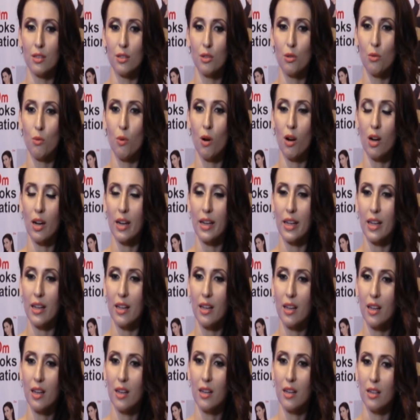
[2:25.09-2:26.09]
to one
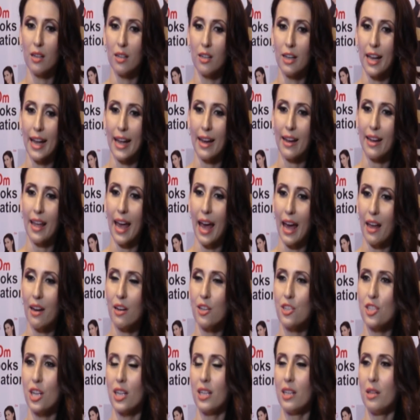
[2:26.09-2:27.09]
day
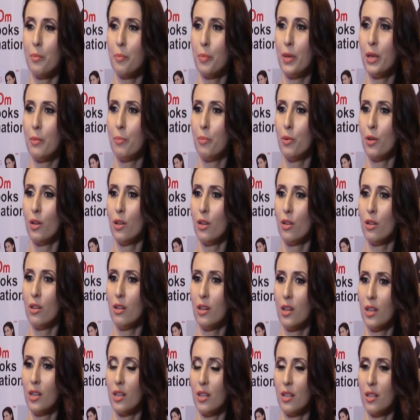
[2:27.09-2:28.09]
encourage other people,
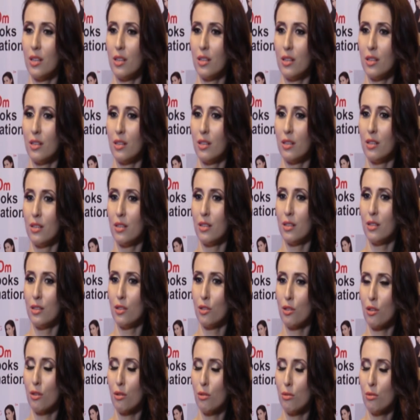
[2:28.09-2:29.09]

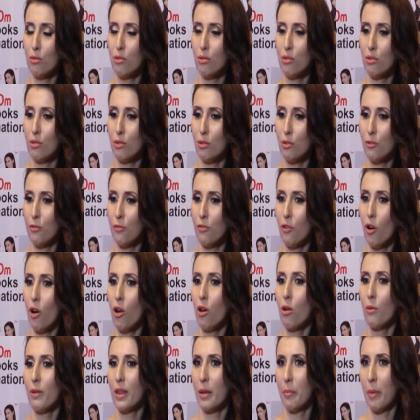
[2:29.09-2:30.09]
to
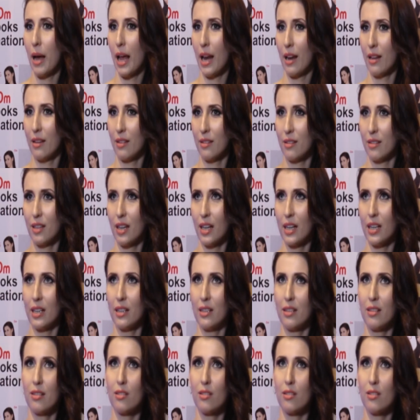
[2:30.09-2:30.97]
follow the balanced diet.